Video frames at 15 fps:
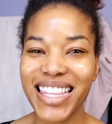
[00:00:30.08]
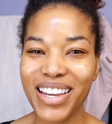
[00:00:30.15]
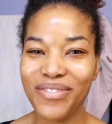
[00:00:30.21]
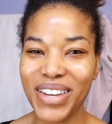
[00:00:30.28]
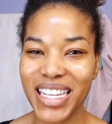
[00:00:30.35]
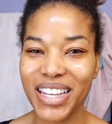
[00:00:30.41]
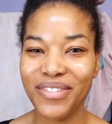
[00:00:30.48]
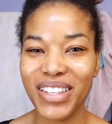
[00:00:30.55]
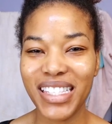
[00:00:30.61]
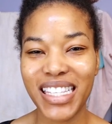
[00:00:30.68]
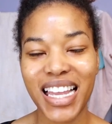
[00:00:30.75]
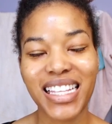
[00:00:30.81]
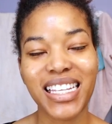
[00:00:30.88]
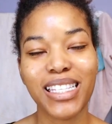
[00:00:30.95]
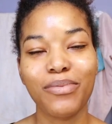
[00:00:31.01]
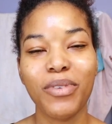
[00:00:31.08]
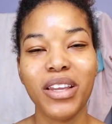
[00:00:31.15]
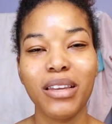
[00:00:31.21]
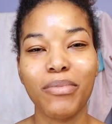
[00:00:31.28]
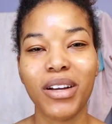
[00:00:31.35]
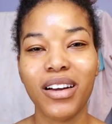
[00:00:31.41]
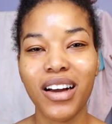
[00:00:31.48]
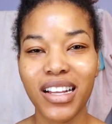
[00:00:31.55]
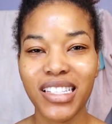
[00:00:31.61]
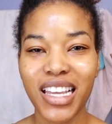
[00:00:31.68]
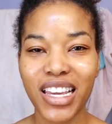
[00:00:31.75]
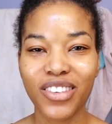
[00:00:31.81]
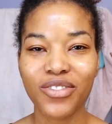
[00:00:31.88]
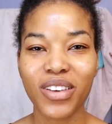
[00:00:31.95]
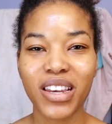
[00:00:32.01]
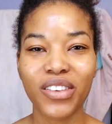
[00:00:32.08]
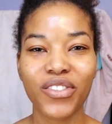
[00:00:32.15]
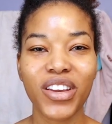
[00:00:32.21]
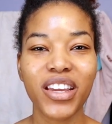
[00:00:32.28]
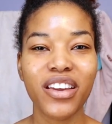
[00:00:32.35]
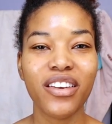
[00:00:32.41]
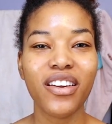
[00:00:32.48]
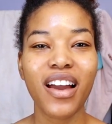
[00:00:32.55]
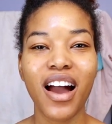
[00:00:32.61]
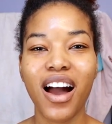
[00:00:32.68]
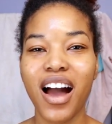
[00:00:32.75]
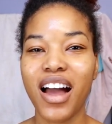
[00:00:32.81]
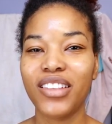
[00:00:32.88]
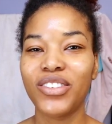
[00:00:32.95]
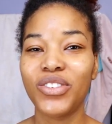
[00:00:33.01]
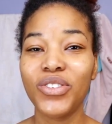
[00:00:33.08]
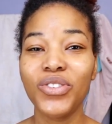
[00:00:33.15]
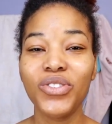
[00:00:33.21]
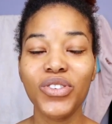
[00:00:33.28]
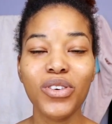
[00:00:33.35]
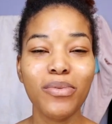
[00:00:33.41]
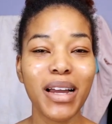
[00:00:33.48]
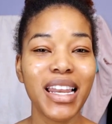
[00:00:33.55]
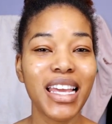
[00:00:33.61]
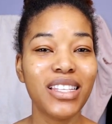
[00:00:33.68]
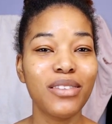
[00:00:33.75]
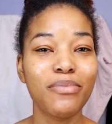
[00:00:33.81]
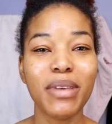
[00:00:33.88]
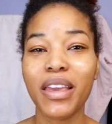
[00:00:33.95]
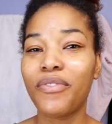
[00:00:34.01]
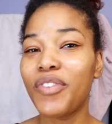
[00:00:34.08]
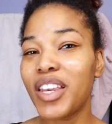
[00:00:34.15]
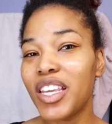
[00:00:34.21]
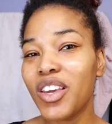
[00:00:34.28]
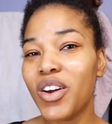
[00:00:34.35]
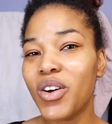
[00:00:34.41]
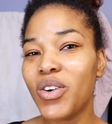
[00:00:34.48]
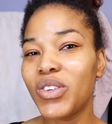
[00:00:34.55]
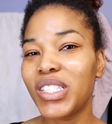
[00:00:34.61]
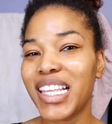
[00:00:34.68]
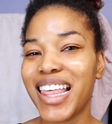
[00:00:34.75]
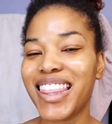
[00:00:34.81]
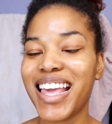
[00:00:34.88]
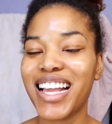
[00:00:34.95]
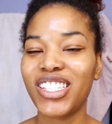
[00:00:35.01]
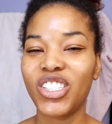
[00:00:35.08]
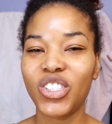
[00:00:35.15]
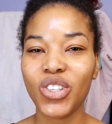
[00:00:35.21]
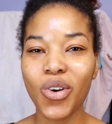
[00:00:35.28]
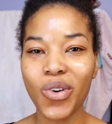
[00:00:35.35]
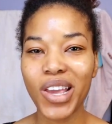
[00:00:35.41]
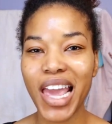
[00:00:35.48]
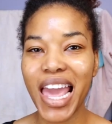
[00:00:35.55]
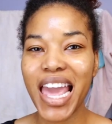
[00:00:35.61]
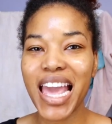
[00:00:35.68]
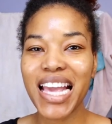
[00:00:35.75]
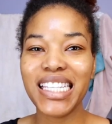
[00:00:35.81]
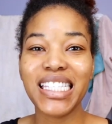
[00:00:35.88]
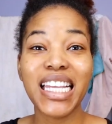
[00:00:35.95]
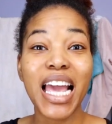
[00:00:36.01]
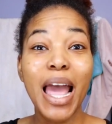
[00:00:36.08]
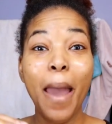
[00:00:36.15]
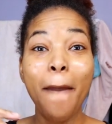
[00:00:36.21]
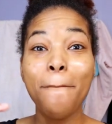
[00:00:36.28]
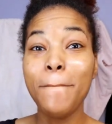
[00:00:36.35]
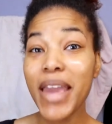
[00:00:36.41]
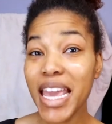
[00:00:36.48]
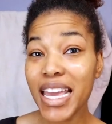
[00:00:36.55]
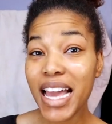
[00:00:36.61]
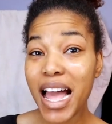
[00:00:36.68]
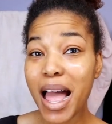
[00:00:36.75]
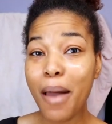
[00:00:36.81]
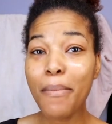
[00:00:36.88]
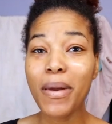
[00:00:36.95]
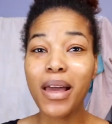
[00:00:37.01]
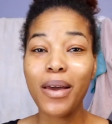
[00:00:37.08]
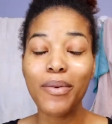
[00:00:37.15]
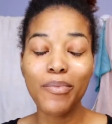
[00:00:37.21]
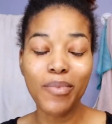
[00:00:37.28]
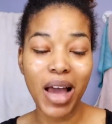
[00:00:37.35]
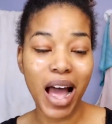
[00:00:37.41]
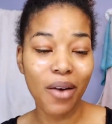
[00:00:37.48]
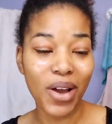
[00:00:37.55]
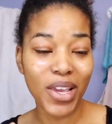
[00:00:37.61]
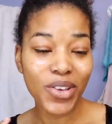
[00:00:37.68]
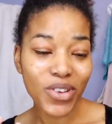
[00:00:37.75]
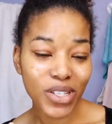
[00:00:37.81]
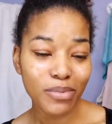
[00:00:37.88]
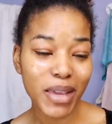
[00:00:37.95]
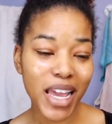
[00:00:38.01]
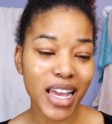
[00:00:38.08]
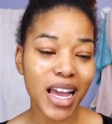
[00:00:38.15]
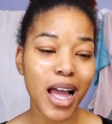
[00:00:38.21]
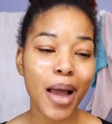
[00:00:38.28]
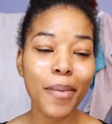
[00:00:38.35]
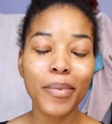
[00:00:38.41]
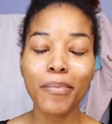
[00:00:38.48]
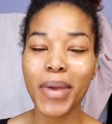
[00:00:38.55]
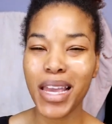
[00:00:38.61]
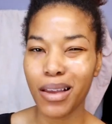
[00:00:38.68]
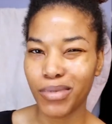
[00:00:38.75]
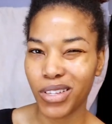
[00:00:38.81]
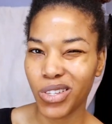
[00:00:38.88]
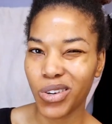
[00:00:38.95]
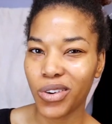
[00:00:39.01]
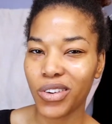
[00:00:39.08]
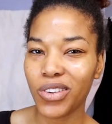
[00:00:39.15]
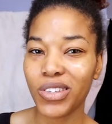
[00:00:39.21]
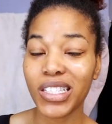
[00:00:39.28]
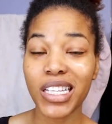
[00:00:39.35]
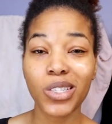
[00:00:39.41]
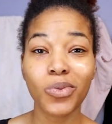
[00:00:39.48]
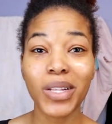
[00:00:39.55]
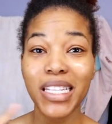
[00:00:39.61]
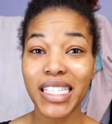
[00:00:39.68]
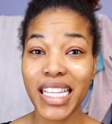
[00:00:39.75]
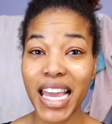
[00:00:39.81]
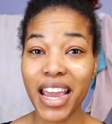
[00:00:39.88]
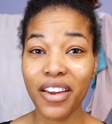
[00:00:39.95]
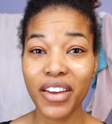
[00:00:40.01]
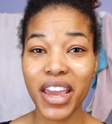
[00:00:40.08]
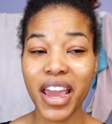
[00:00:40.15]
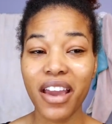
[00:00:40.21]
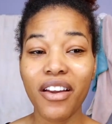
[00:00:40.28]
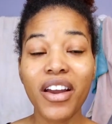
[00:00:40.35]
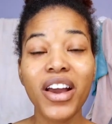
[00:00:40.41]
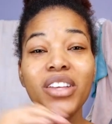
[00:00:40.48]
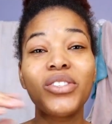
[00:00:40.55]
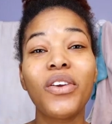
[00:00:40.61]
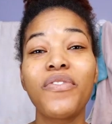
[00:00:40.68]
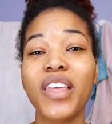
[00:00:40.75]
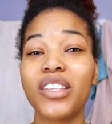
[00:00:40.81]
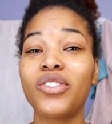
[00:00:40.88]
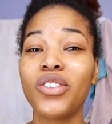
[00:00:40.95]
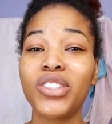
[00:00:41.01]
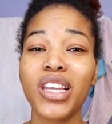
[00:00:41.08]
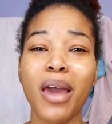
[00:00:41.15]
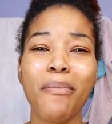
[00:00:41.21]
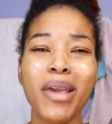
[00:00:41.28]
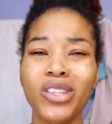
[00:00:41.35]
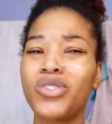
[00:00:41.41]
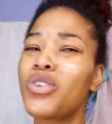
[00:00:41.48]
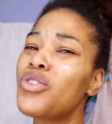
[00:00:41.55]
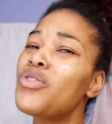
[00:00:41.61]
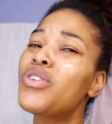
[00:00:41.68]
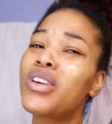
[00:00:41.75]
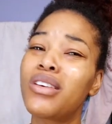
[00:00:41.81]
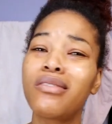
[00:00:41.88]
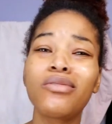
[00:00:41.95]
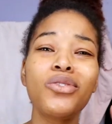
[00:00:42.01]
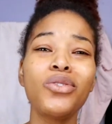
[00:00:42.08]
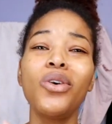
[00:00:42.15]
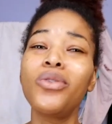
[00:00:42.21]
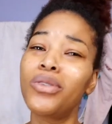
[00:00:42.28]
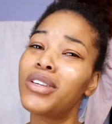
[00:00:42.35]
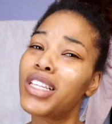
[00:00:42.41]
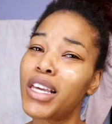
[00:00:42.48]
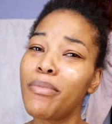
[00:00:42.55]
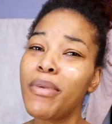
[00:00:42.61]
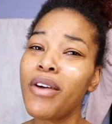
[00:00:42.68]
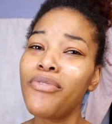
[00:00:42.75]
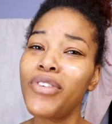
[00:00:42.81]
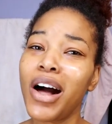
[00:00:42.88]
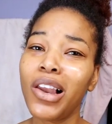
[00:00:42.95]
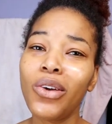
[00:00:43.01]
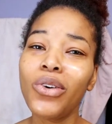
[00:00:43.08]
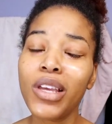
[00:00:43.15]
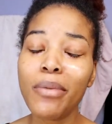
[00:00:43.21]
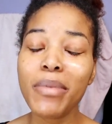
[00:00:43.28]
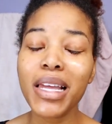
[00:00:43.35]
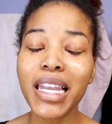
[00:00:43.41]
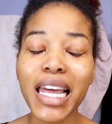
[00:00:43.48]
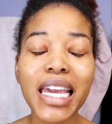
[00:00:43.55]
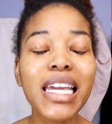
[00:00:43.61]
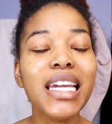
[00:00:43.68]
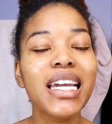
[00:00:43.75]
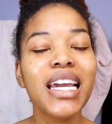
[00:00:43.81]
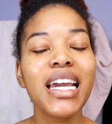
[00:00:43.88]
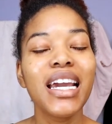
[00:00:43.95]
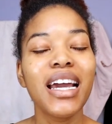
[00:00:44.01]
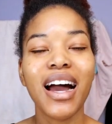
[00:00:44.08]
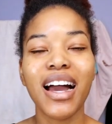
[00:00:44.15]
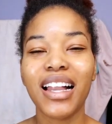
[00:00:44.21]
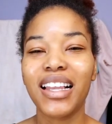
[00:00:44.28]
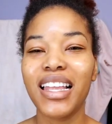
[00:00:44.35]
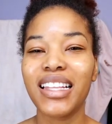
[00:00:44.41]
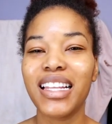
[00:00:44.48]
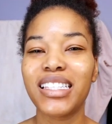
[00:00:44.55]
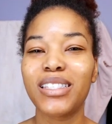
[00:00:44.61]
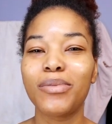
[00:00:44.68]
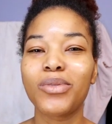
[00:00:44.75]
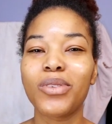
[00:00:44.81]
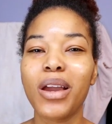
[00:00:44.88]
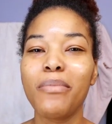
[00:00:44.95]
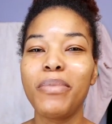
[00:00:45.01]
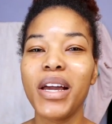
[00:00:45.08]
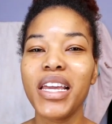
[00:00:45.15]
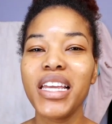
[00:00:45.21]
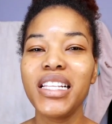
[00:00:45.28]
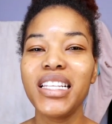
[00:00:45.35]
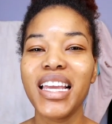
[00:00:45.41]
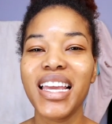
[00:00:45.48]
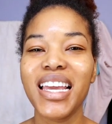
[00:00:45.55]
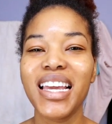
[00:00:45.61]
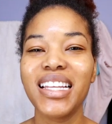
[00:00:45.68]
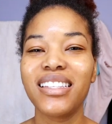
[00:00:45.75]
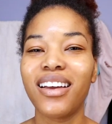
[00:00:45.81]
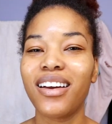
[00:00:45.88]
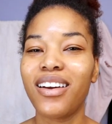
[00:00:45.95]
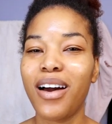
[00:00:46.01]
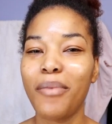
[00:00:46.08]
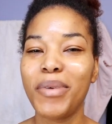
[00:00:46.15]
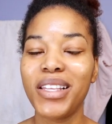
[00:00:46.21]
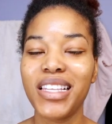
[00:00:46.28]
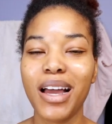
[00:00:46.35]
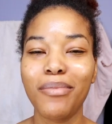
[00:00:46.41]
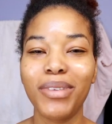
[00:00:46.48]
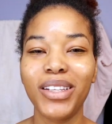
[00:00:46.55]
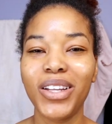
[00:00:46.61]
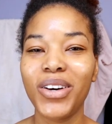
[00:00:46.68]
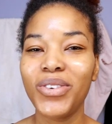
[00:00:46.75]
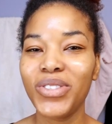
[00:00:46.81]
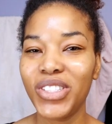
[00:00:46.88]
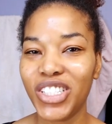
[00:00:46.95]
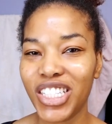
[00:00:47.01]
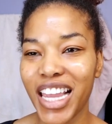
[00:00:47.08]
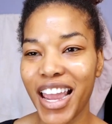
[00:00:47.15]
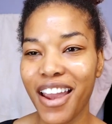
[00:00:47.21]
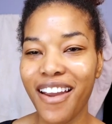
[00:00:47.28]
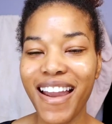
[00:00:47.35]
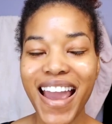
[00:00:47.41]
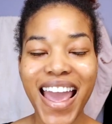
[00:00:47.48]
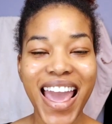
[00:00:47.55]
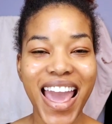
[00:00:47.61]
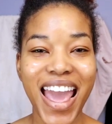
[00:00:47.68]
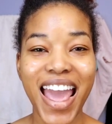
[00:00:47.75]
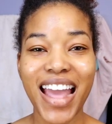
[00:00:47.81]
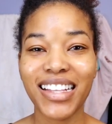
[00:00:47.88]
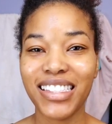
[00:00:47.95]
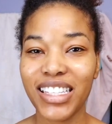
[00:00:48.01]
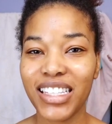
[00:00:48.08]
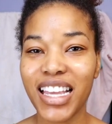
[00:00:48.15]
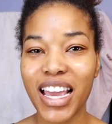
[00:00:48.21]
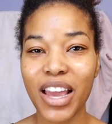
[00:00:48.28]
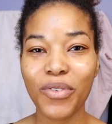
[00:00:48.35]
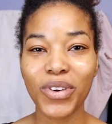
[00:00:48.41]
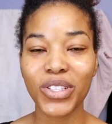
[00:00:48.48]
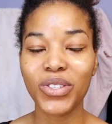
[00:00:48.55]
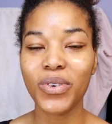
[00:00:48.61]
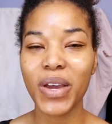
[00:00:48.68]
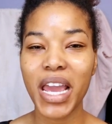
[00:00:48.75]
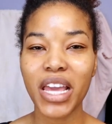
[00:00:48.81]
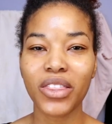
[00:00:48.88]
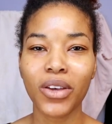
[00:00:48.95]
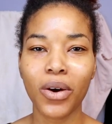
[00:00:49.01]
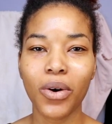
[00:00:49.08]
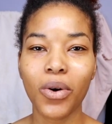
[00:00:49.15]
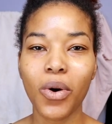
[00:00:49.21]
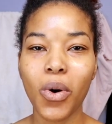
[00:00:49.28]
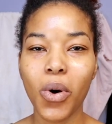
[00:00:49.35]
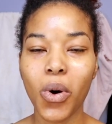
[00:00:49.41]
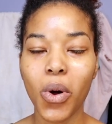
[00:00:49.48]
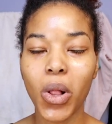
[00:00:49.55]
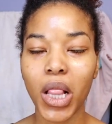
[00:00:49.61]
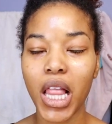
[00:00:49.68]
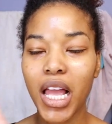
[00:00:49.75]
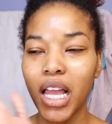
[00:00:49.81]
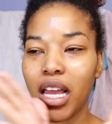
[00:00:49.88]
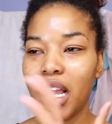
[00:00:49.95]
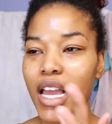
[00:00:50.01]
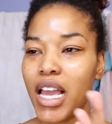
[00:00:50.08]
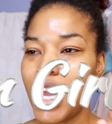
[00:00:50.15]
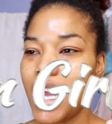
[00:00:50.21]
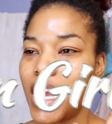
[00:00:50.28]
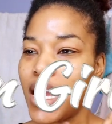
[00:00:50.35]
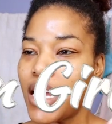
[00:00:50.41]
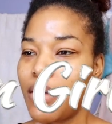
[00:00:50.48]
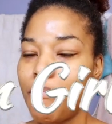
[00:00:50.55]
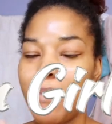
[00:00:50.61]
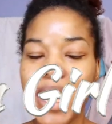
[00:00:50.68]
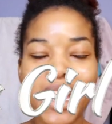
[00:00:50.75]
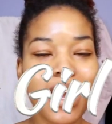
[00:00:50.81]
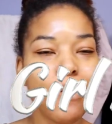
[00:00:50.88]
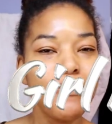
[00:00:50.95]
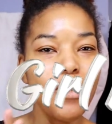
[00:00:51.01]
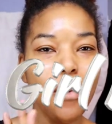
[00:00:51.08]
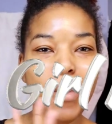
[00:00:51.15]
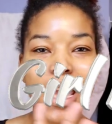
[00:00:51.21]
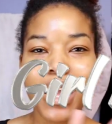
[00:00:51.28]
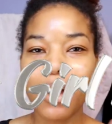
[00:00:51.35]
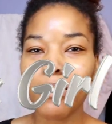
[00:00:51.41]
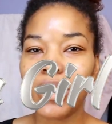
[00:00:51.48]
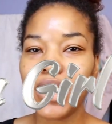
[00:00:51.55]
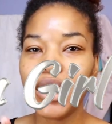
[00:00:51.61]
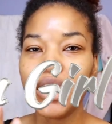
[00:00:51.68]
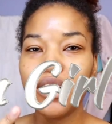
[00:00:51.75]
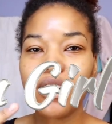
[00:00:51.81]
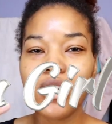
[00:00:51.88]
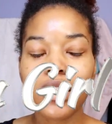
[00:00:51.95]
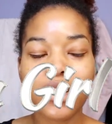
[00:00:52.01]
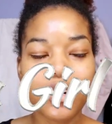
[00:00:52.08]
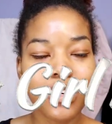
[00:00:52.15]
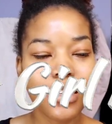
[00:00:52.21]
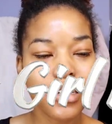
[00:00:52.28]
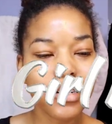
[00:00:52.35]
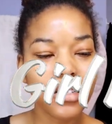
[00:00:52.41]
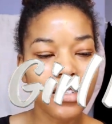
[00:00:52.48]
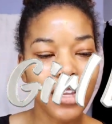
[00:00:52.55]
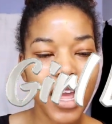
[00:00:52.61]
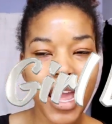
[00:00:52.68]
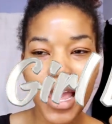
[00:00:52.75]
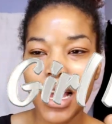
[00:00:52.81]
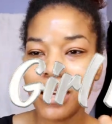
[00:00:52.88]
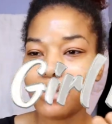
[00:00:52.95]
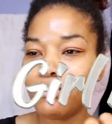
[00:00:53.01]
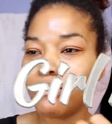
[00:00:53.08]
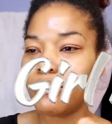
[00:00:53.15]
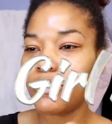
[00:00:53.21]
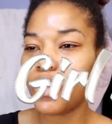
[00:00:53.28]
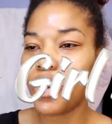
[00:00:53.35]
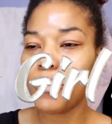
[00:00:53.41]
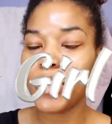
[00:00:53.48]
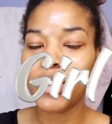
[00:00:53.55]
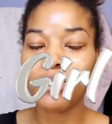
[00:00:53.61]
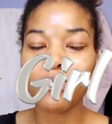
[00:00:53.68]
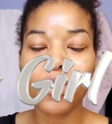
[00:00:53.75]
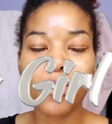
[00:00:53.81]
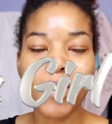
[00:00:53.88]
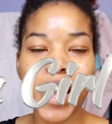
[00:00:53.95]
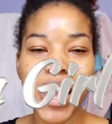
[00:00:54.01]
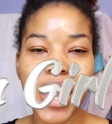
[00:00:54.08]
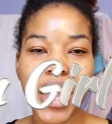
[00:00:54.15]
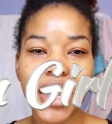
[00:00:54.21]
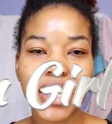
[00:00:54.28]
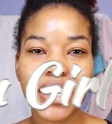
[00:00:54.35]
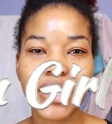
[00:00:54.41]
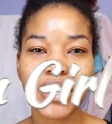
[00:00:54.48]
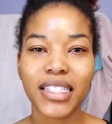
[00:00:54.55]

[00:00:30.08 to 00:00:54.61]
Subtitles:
there, my name is Sandy Marie. I'm a content creator here on YouTube. I like to make videos that showcase makeup, how I use makeup tutorials, as well as hair care. So if that's your jam, make sure you give me a follow, give me a like, click that subscribe button, and comment down below, share. And today we're doing the whole makeup, no makeup, clean girl, glam, urban throwback,